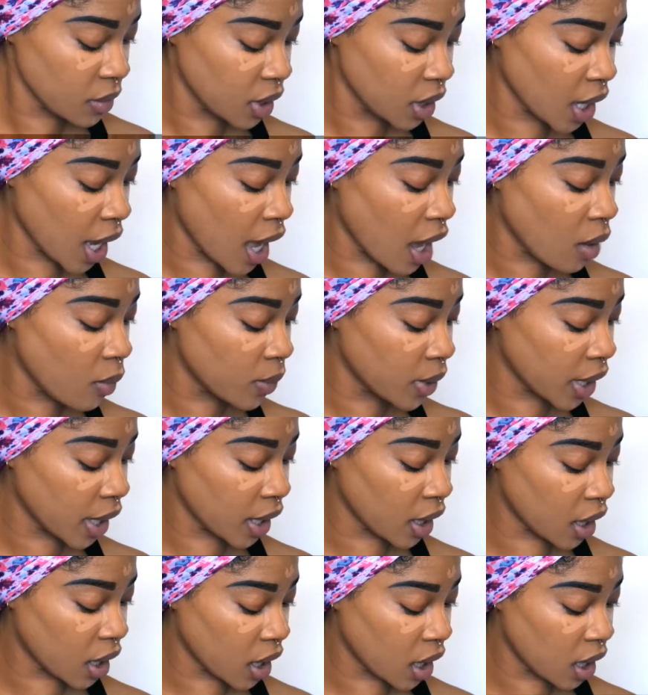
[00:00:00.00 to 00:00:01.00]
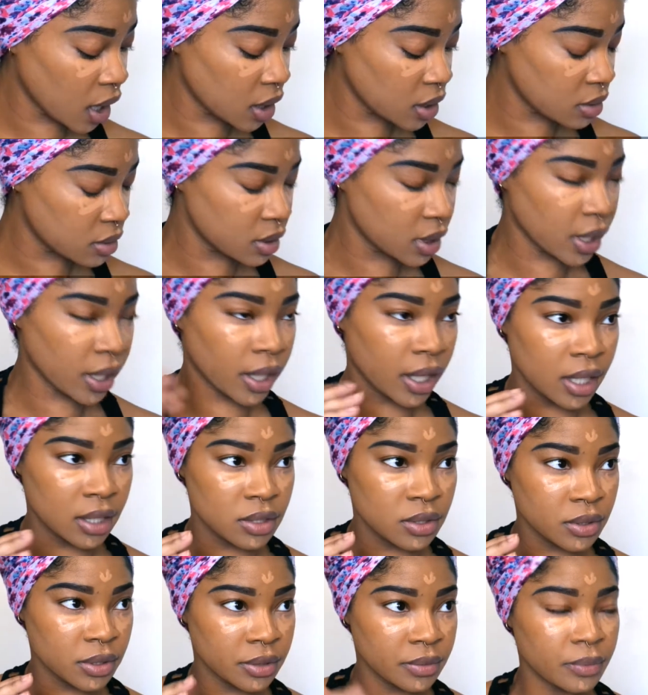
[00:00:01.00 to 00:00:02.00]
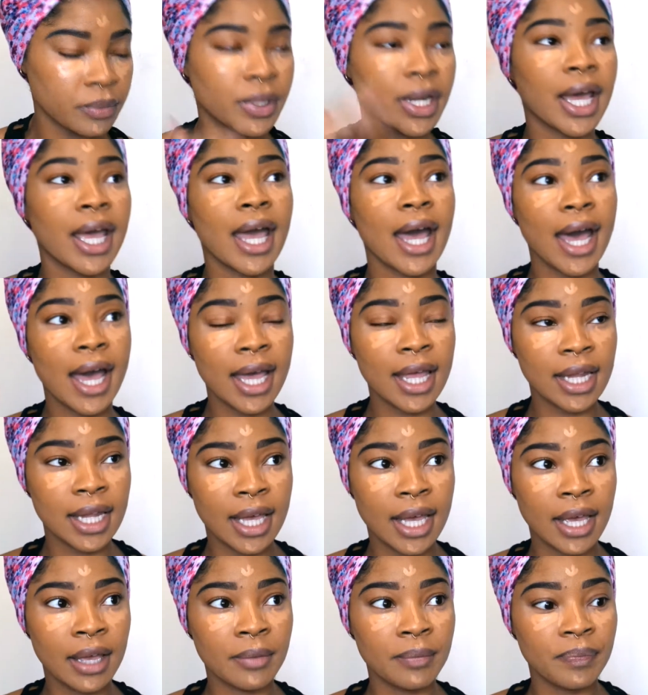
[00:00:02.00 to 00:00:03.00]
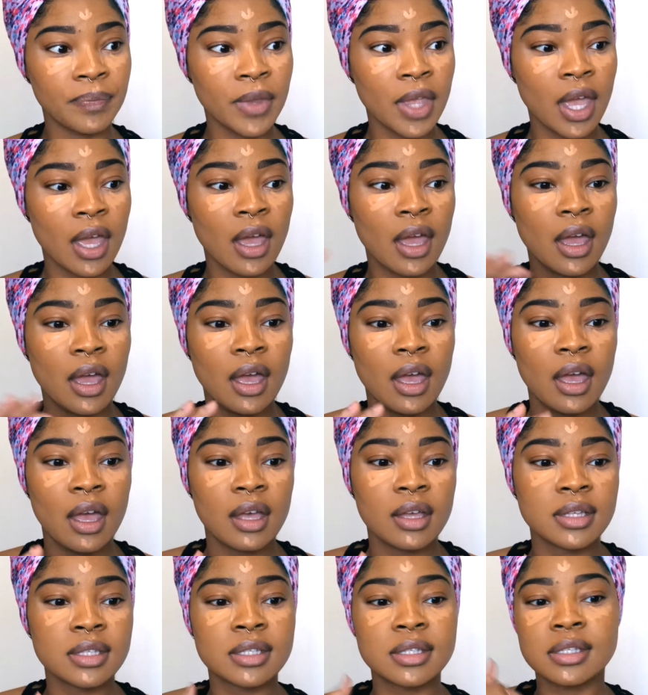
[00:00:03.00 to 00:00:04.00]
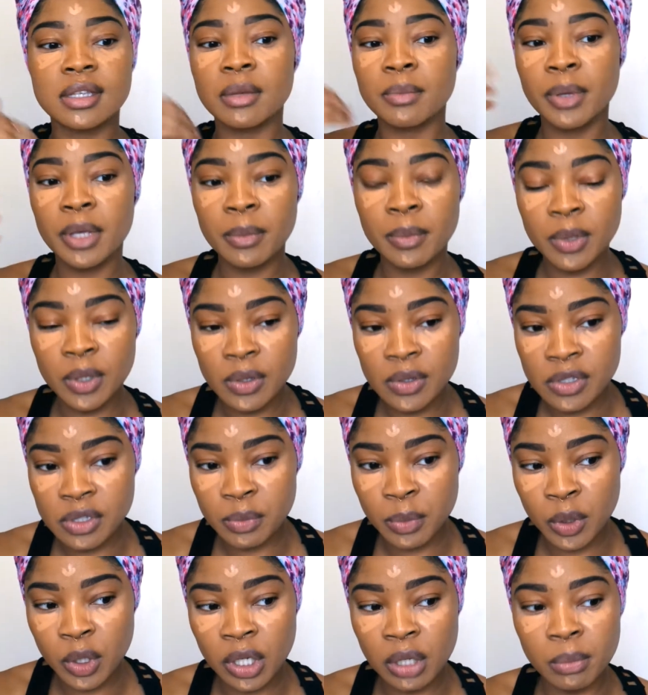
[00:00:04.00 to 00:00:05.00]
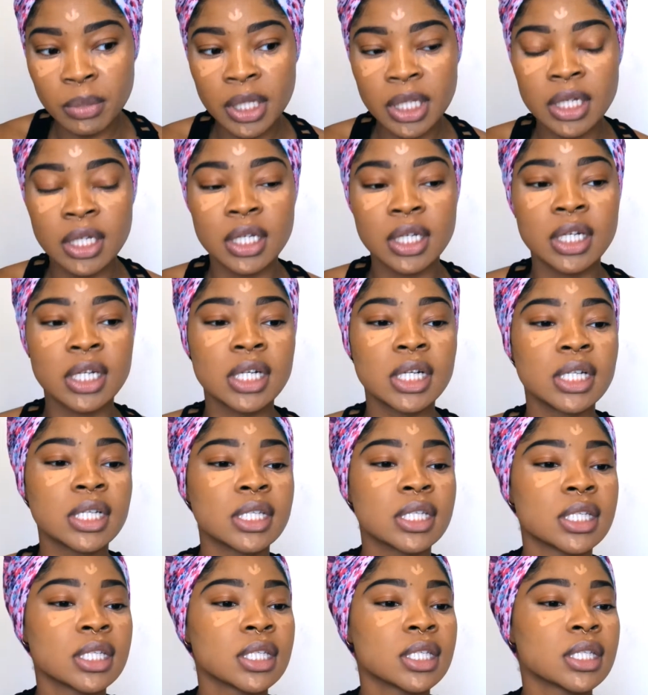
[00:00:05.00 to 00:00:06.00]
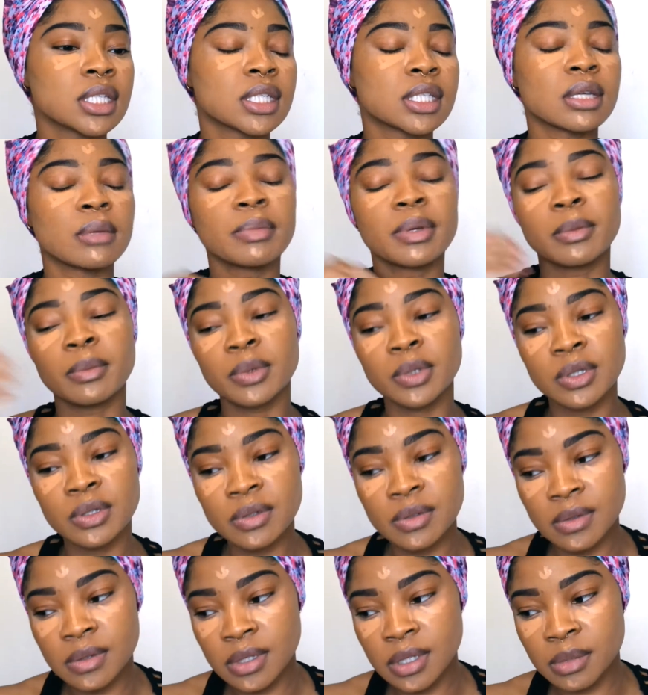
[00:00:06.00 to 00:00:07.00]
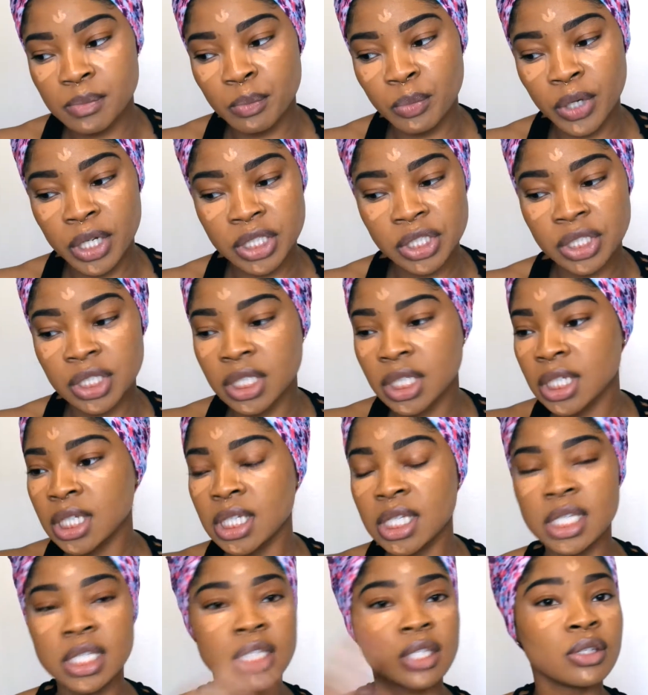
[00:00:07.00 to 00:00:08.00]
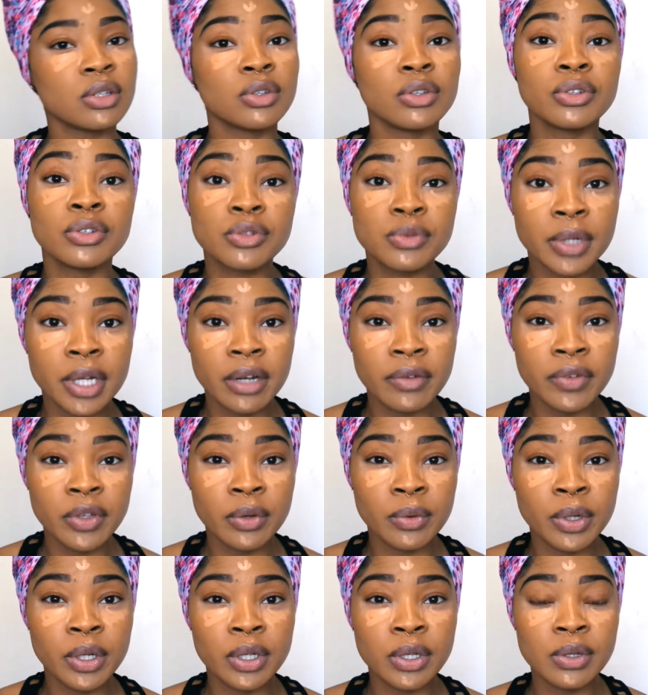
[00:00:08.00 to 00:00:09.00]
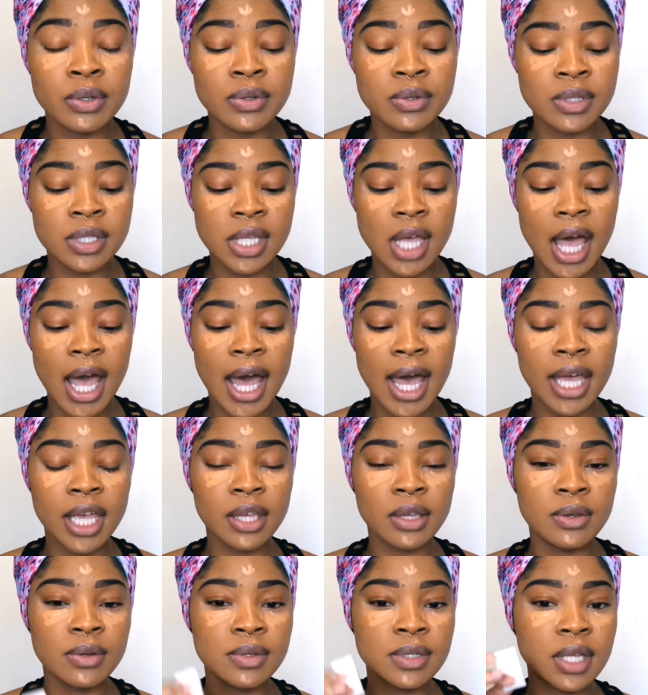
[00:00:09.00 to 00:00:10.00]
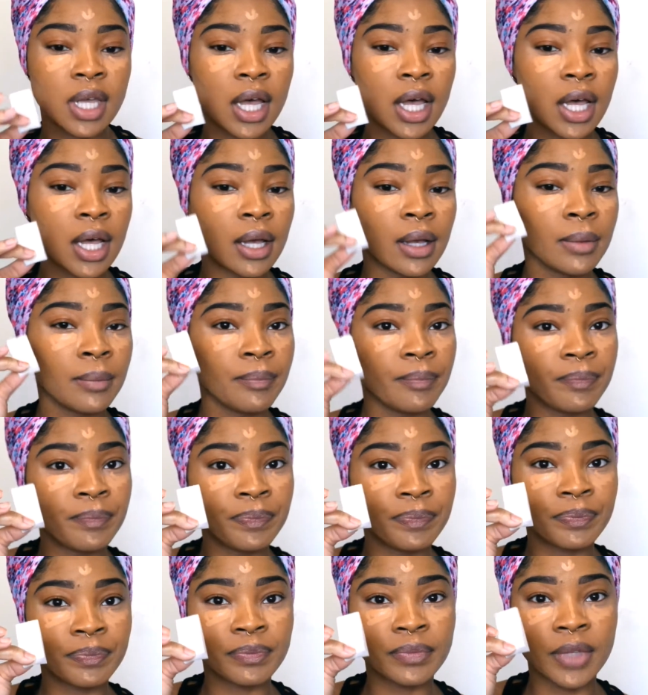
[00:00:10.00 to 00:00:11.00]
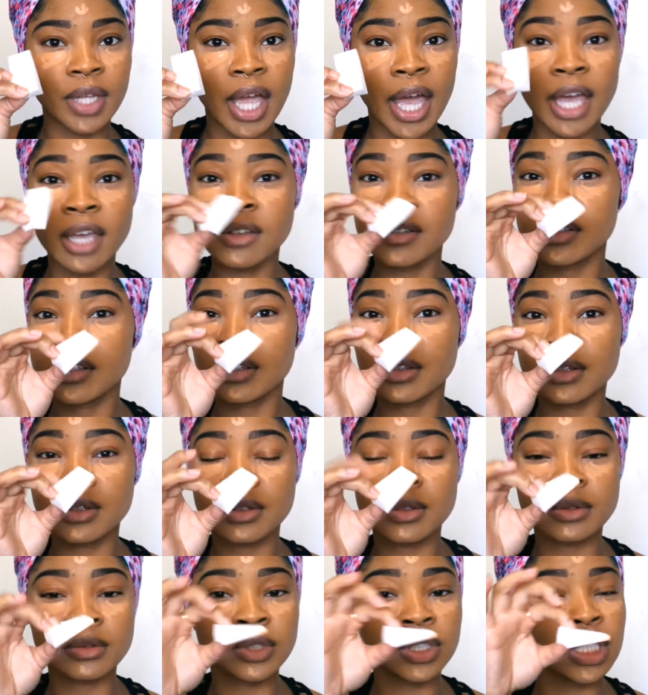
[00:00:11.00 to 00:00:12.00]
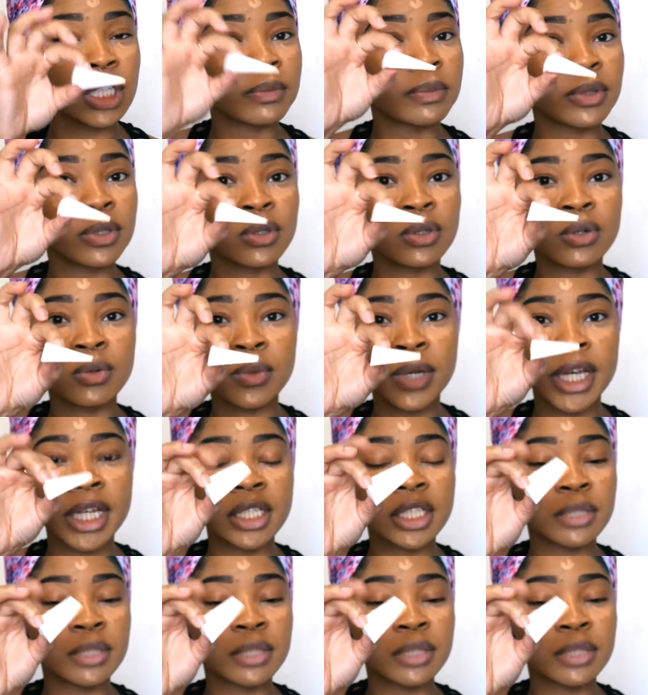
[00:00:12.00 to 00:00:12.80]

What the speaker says: now when I when I highlight, some people use beauty blenders, some people use brushes. You use whatever you want to use. I use the little cheap little wedge